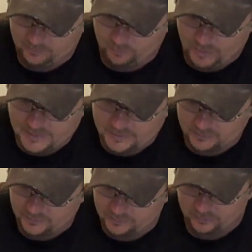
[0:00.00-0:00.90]

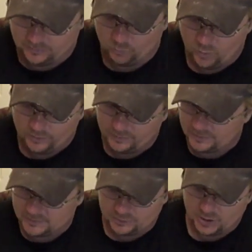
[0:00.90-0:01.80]
basically, one of the
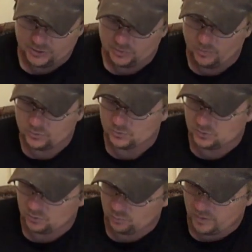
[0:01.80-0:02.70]
things they changed the most was
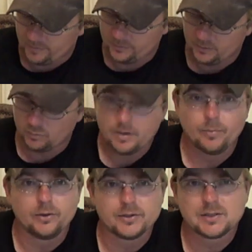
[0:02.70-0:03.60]
the grip. The grip
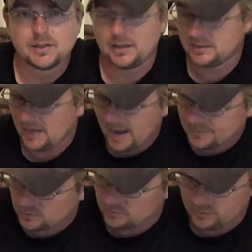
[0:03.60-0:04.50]
on this thing is
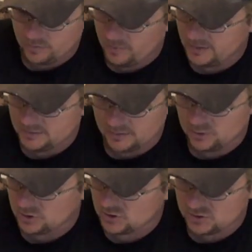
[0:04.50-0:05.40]
absolutely amazing. It
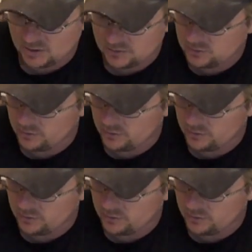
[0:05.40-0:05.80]
just sticks to